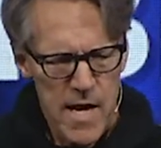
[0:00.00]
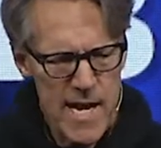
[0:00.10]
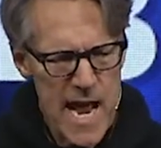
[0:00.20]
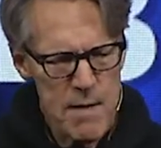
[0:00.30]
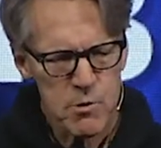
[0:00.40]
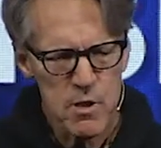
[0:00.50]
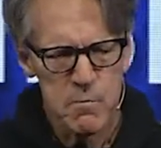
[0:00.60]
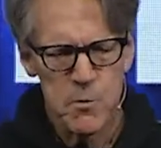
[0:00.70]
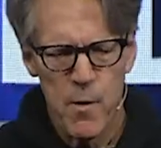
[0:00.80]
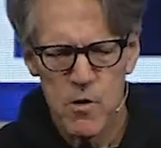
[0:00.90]
And
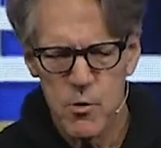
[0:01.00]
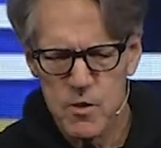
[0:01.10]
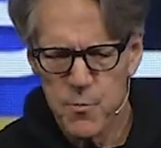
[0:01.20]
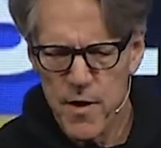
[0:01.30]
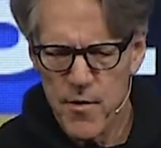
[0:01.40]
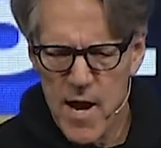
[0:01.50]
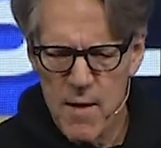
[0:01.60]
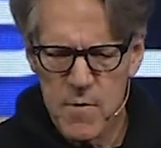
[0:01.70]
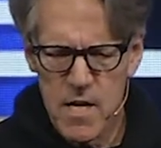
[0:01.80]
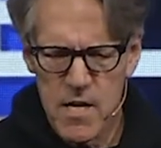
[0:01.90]
Absalom spoke to his brother
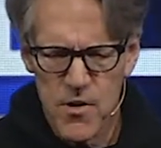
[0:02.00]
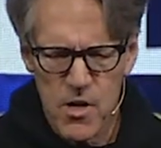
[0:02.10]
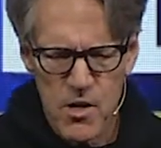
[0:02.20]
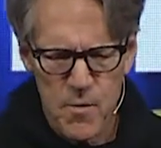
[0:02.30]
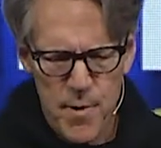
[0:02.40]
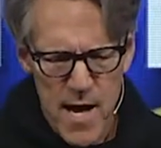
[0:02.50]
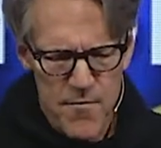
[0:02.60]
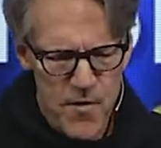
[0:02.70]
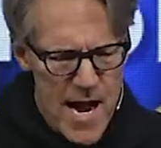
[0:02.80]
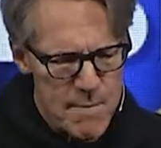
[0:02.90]
Amnon, neither good or
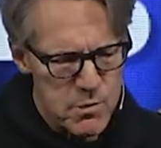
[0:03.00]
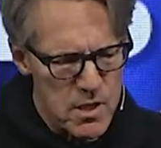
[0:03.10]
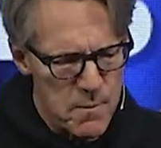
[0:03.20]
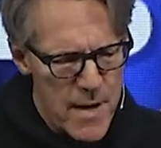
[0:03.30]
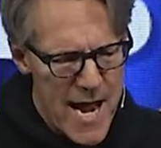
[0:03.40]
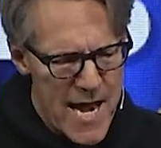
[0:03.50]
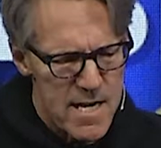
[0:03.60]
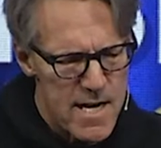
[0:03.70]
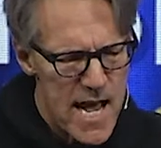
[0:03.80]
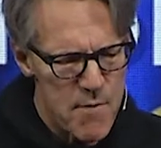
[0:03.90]
bad, for Absalom
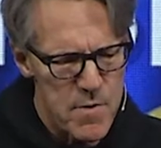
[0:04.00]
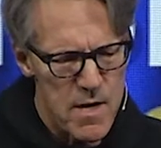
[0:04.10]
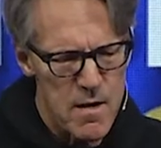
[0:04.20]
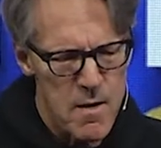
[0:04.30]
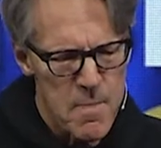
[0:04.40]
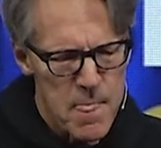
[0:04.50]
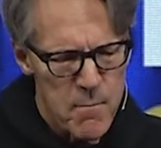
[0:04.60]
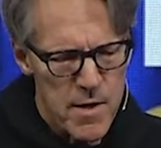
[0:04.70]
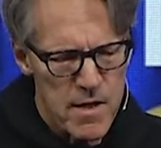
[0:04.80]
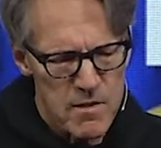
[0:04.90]
hated Amnon
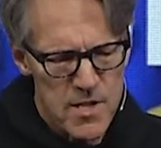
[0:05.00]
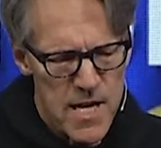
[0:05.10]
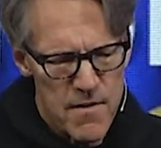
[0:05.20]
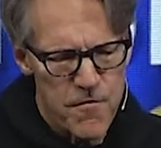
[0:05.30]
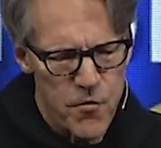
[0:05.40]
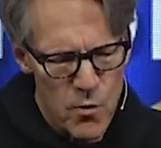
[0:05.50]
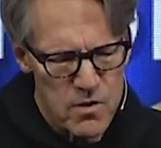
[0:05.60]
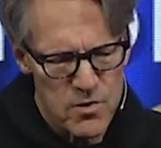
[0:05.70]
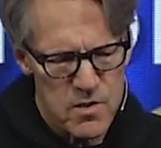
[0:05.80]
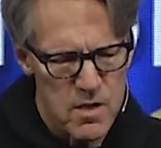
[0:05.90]
because he had
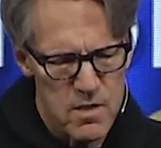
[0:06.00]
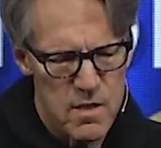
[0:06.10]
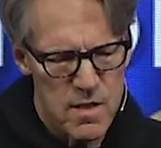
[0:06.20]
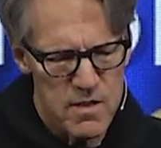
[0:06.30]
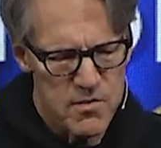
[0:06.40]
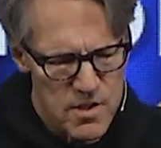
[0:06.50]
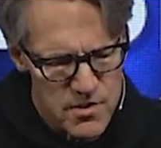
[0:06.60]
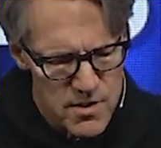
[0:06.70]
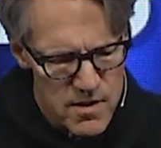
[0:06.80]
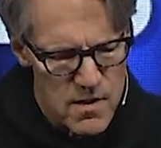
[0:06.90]
forced his
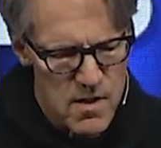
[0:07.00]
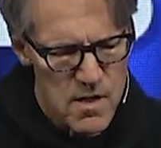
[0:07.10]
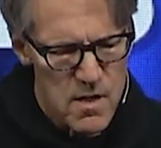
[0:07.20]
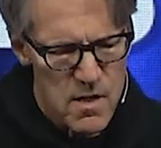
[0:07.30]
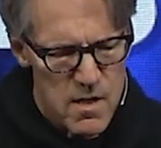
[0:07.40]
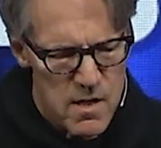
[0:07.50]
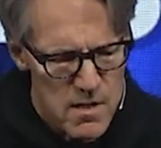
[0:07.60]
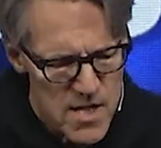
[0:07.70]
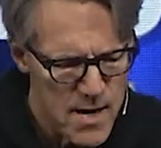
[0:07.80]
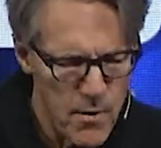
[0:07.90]
sister
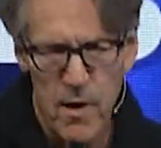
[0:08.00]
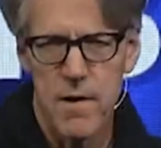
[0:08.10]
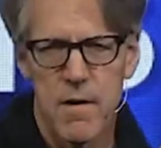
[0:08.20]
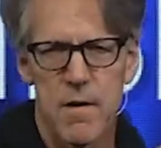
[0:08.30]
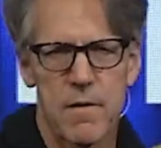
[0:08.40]
Tamar.